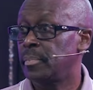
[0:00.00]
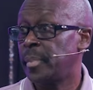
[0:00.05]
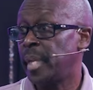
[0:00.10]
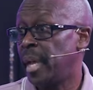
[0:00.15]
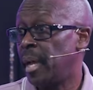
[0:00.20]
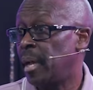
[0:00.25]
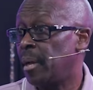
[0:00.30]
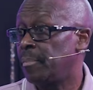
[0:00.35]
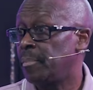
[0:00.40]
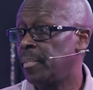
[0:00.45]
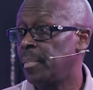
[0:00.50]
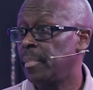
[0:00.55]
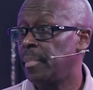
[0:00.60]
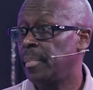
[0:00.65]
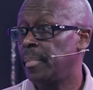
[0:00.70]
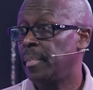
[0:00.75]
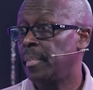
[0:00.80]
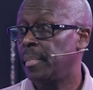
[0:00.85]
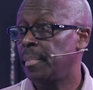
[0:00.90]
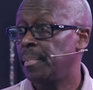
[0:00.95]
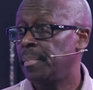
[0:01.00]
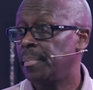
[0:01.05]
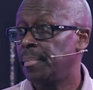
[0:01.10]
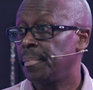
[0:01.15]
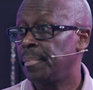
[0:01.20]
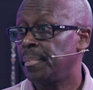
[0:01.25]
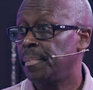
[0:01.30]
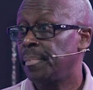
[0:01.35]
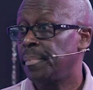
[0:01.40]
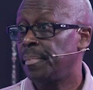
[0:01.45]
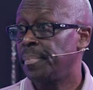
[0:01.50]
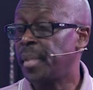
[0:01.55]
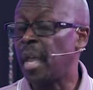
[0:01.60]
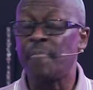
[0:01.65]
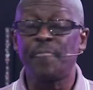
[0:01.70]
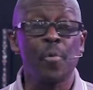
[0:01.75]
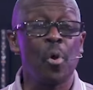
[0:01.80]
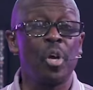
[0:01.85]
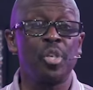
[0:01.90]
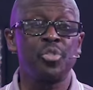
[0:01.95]
Yeah.
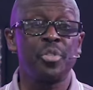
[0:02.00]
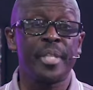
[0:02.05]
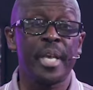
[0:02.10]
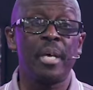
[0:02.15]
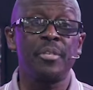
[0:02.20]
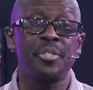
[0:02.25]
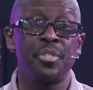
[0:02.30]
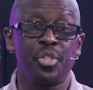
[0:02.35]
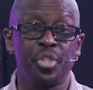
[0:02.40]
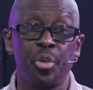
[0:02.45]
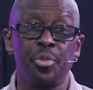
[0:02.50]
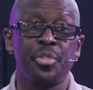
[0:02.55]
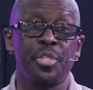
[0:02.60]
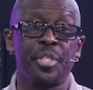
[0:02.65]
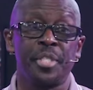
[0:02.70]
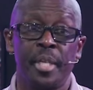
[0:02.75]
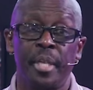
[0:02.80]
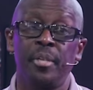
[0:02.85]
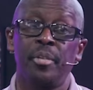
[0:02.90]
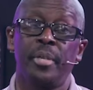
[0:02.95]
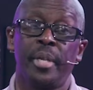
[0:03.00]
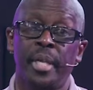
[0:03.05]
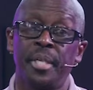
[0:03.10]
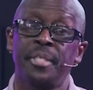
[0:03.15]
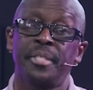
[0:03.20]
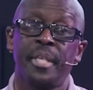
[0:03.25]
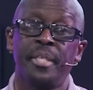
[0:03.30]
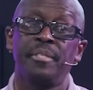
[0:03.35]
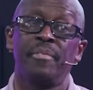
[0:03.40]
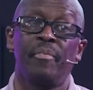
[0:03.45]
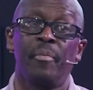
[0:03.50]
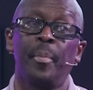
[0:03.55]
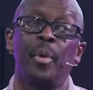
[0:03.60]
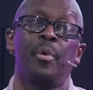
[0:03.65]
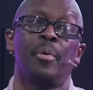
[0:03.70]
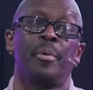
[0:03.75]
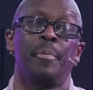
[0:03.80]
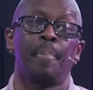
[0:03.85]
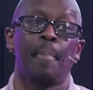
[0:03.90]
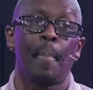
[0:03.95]
There are 400,000 churches in the United States of
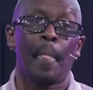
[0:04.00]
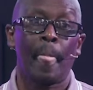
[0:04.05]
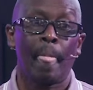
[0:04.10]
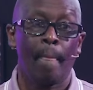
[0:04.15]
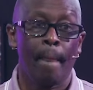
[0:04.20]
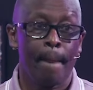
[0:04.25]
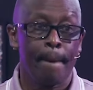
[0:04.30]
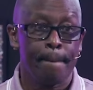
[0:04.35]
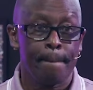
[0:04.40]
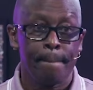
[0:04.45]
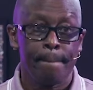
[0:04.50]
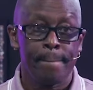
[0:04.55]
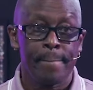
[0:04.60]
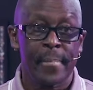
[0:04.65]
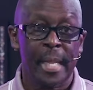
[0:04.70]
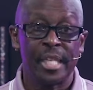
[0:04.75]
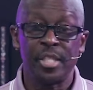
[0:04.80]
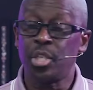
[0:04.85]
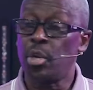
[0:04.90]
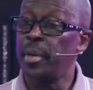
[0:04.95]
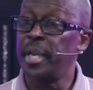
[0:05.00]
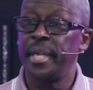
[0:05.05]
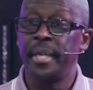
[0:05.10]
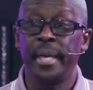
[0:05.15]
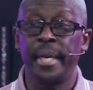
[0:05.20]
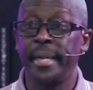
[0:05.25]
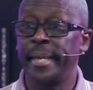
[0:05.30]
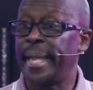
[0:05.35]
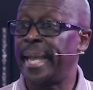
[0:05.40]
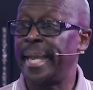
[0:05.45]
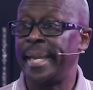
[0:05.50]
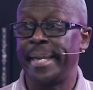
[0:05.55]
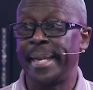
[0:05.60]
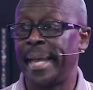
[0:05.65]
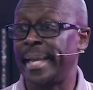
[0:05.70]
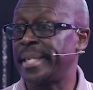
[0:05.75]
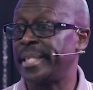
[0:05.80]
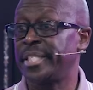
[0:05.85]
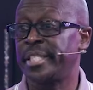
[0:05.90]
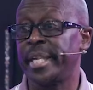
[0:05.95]
America. Tony Dunn ain't
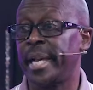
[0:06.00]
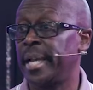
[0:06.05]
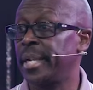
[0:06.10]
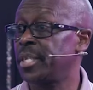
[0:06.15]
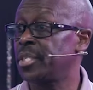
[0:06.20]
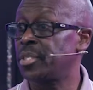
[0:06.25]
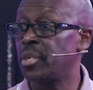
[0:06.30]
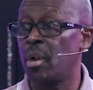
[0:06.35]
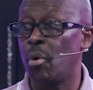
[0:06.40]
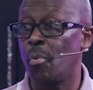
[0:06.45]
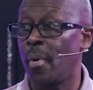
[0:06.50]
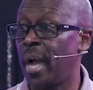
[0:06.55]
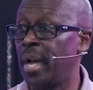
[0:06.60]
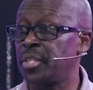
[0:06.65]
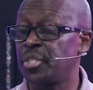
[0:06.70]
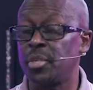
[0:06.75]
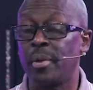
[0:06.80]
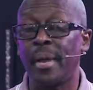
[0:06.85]
like a shining star rock